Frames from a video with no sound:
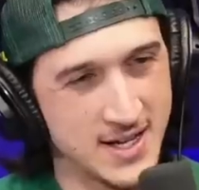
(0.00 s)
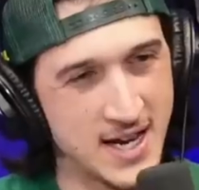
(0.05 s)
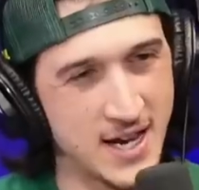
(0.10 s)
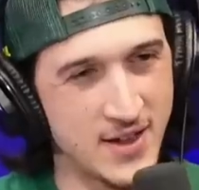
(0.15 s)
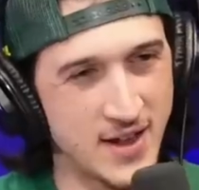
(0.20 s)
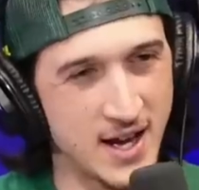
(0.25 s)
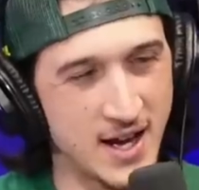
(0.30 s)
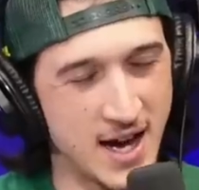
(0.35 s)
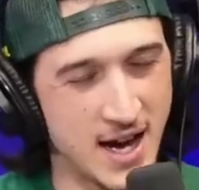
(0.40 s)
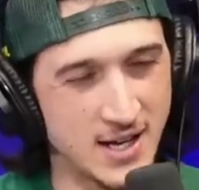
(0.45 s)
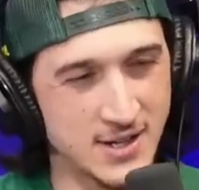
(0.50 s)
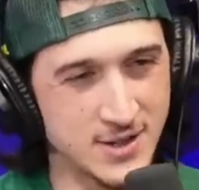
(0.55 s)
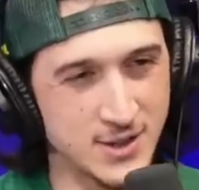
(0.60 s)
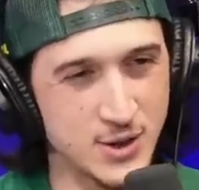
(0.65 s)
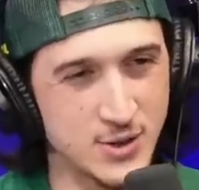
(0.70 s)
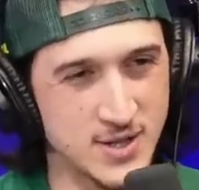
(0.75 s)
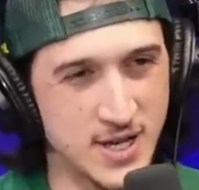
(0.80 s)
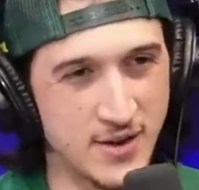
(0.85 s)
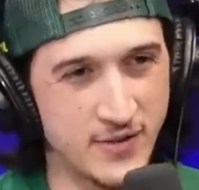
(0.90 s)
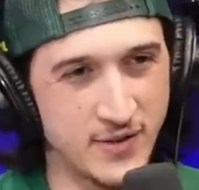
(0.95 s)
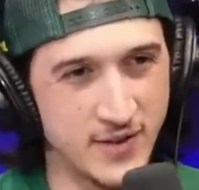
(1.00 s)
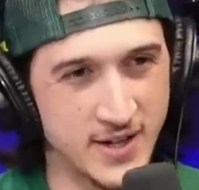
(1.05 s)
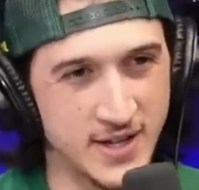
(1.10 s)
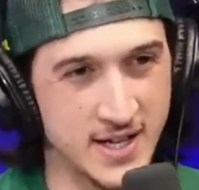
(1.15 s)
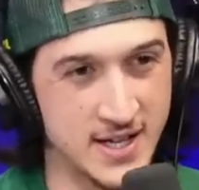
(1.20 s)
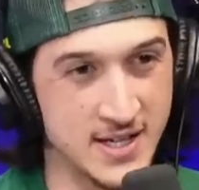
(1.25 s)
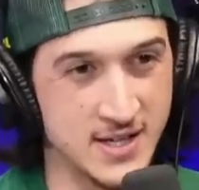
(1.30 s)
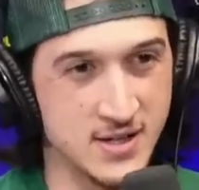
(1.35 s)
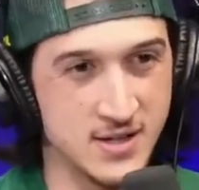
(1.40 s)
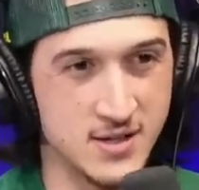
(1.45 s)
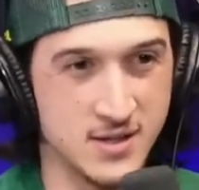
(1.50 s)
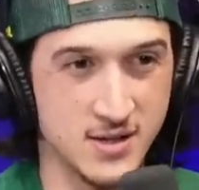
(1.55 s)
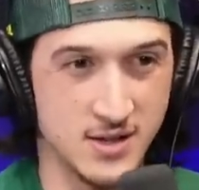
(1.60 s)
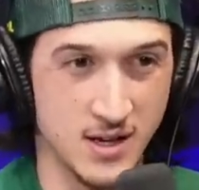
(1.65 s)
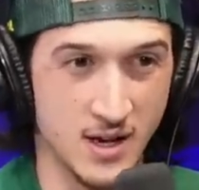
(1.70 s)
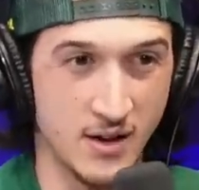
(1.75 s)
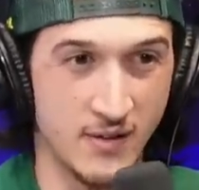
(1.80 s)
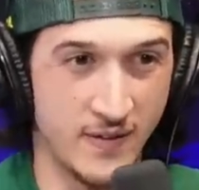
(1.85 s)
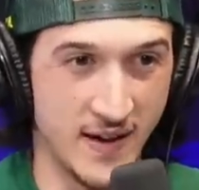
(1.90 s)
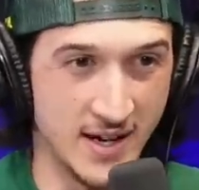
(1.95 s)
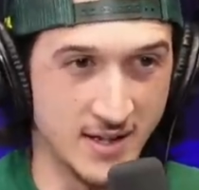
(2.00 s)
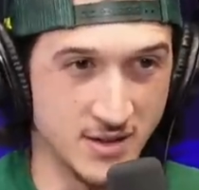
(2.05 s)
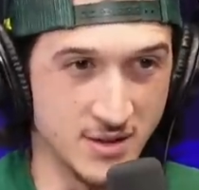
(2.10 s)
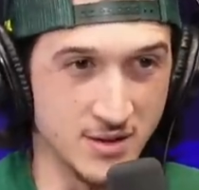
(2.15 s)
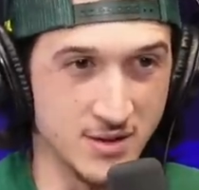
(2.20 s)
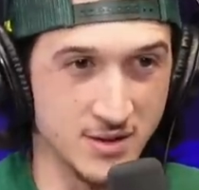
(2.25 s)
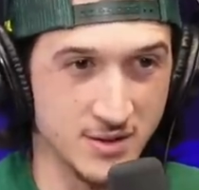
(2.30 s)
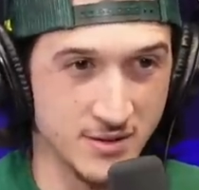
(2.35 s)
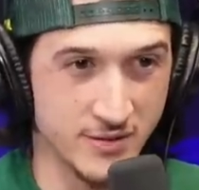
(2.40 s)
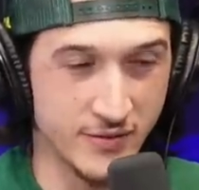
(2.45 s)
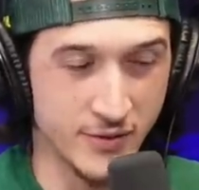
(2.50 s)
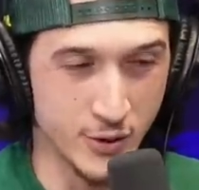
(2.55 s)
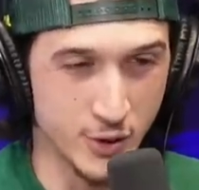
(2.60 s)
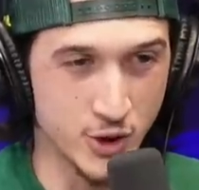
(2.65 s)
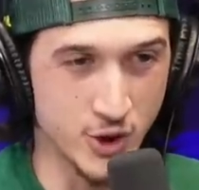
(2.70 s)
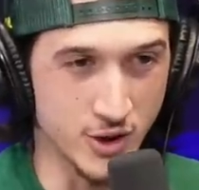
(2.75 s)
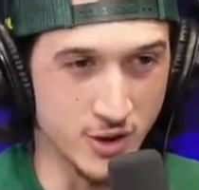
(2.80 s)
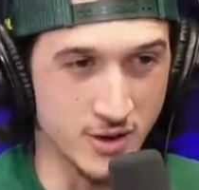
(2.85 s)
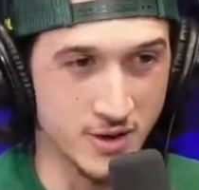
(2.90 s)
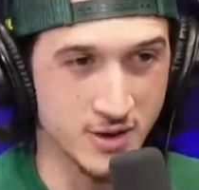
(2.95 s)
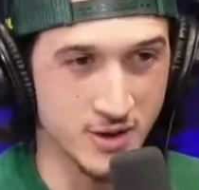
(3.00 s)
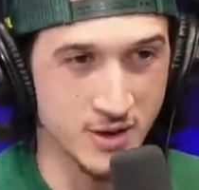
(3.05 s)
Yeah, that altitude definitely is a factor for sure.